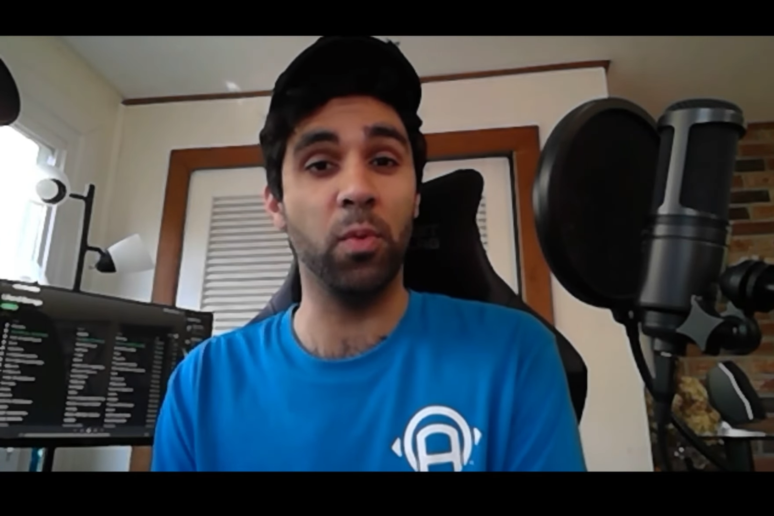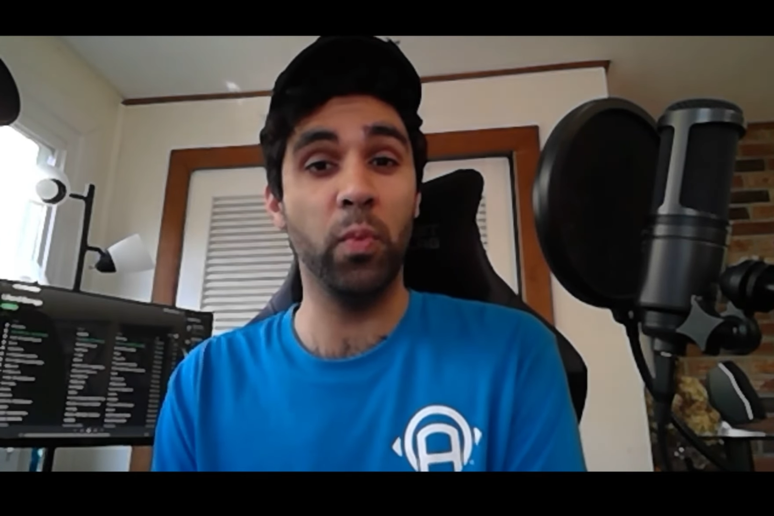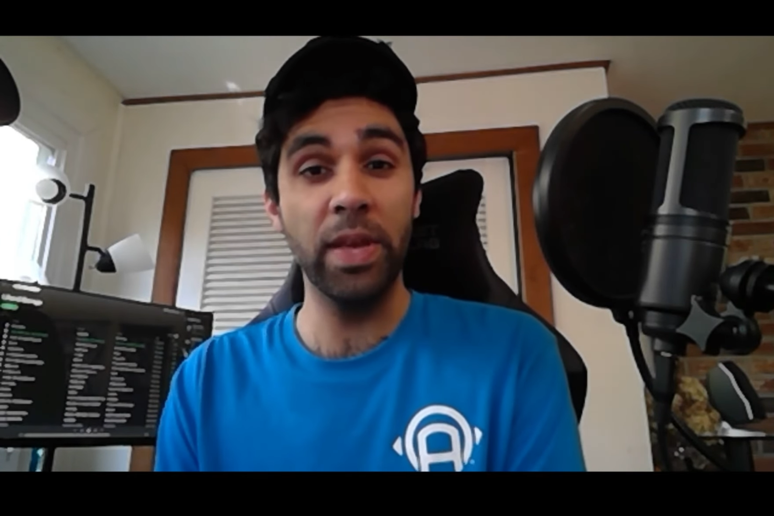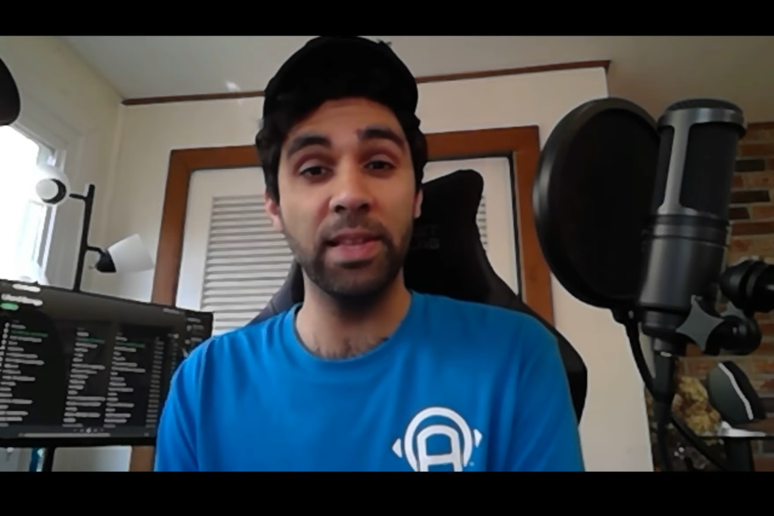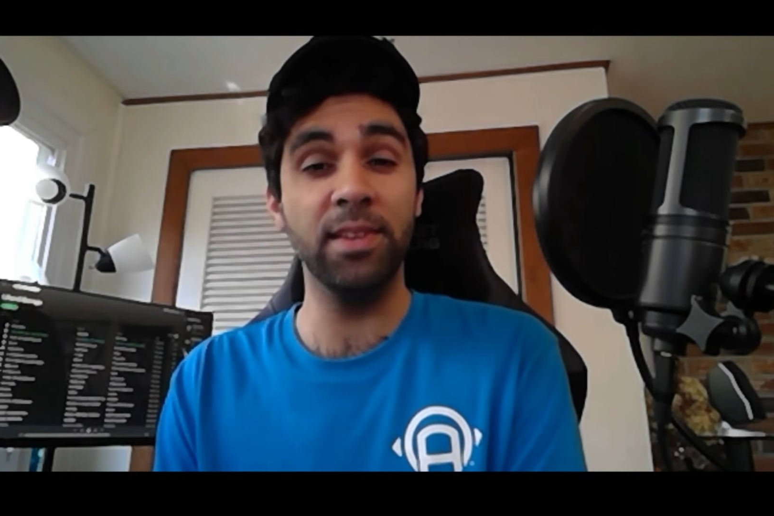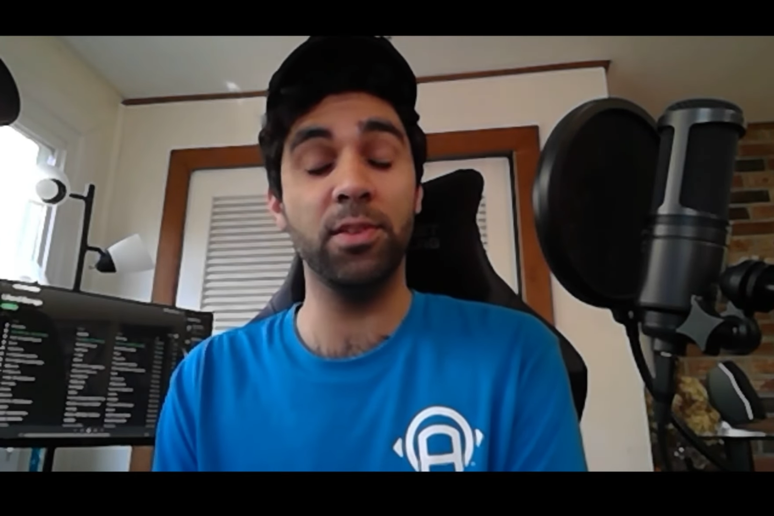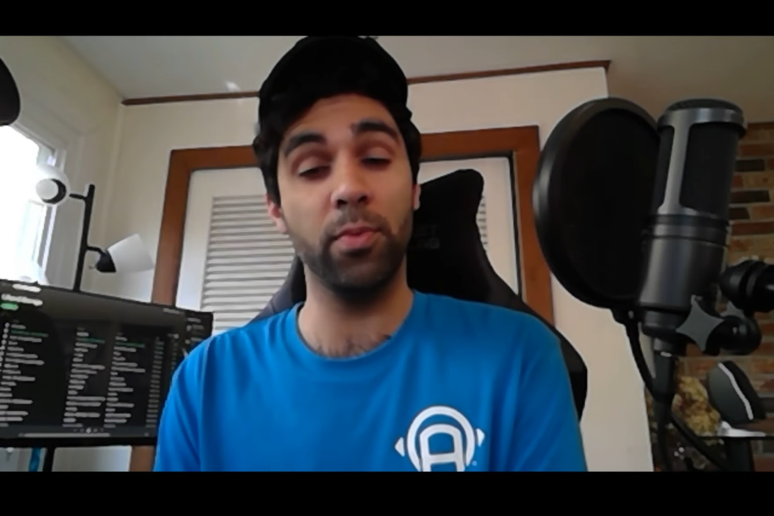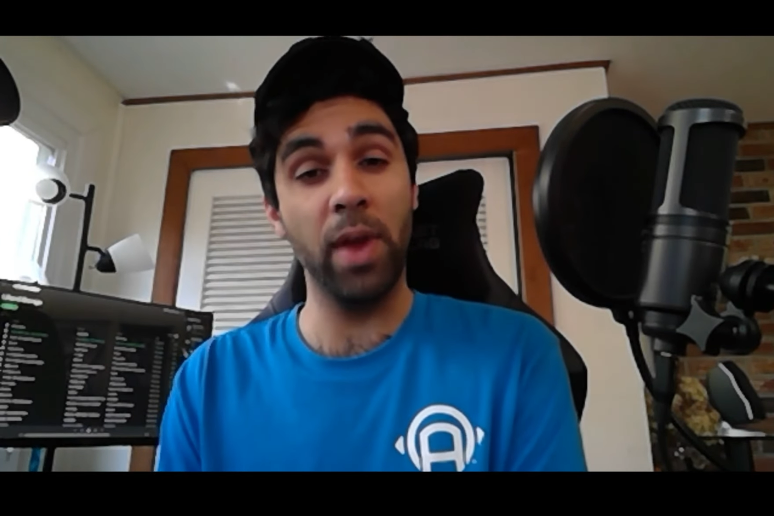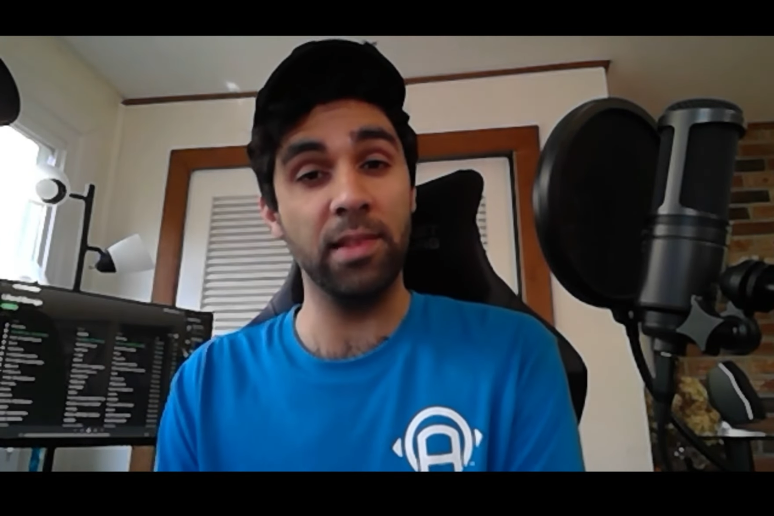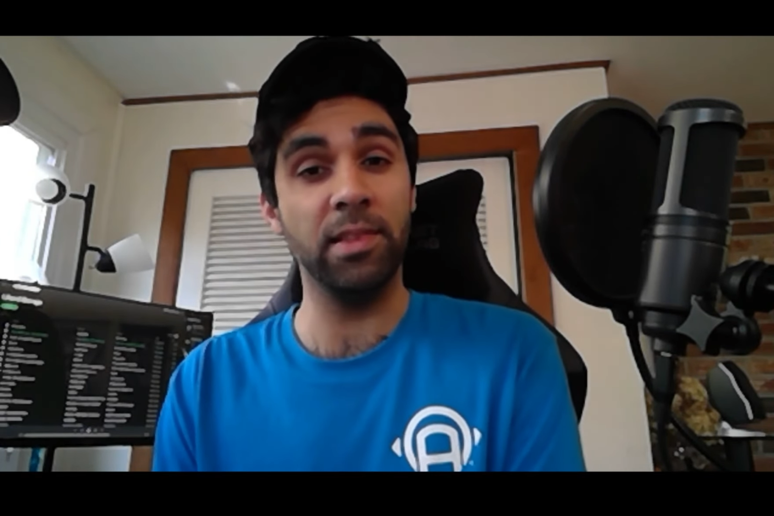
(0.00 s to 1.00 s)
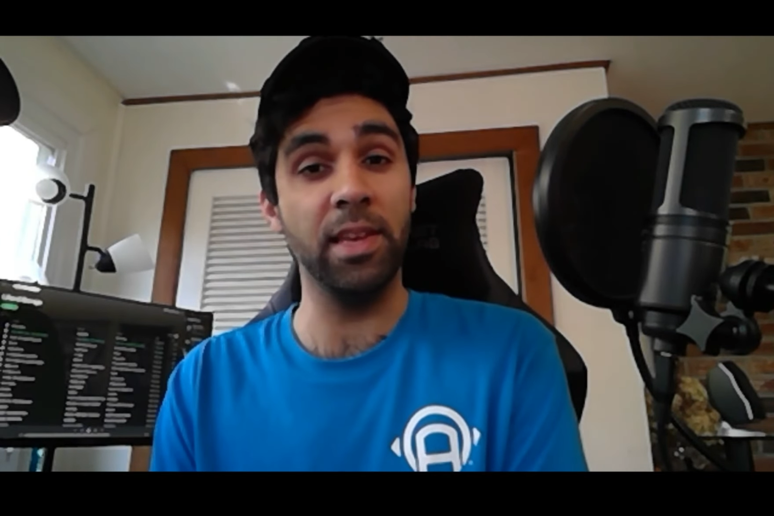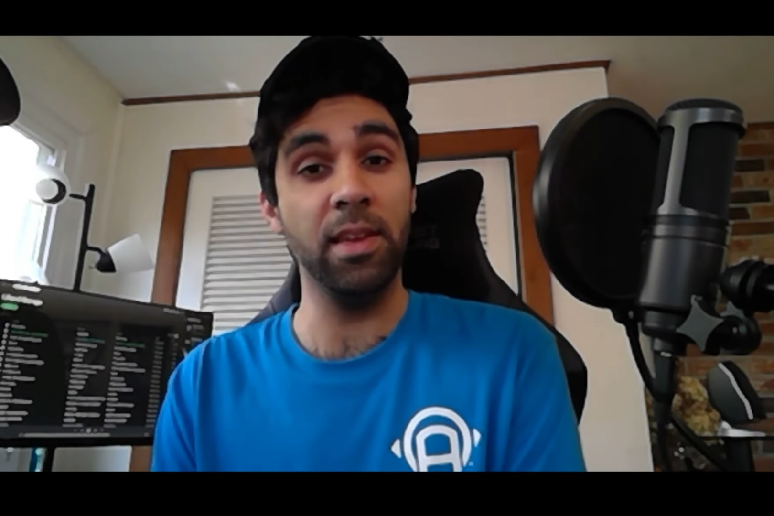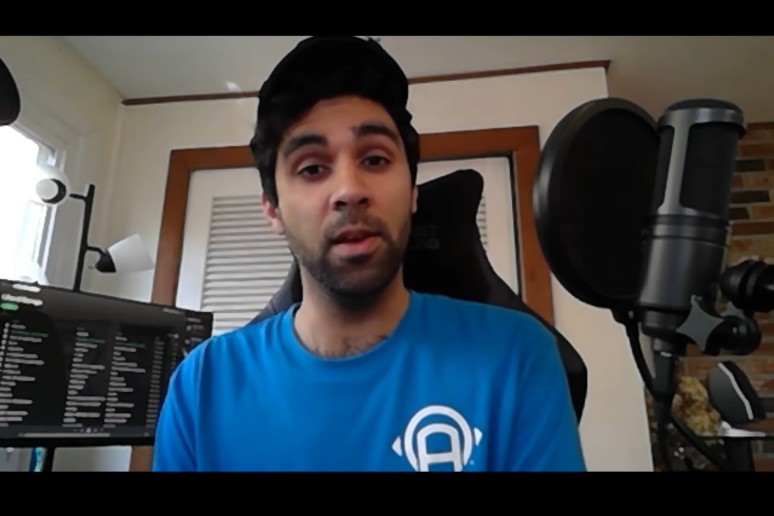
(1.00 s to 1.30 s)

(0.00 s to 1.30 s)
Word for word: Whelen directly